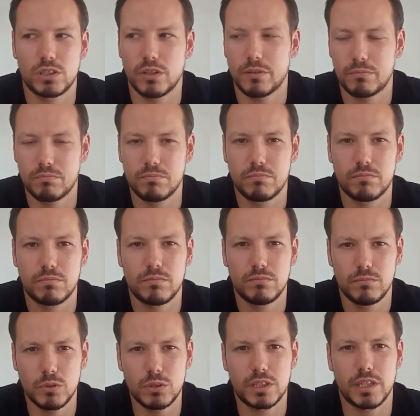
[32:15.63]
So
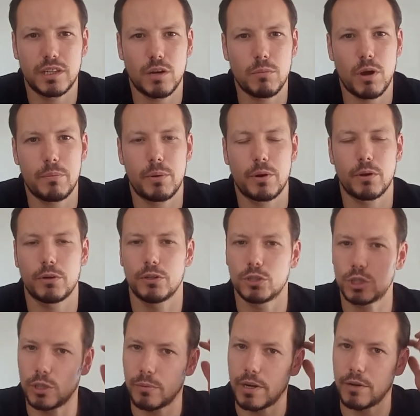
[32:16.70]
we'll see. I might put it on
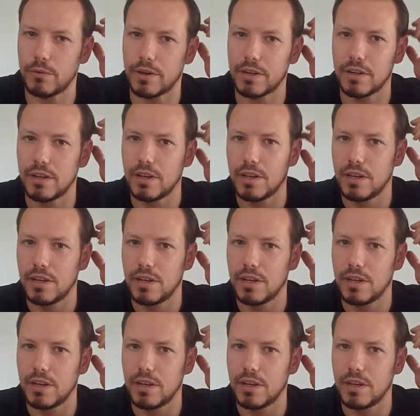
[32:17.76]
YouTube anyway.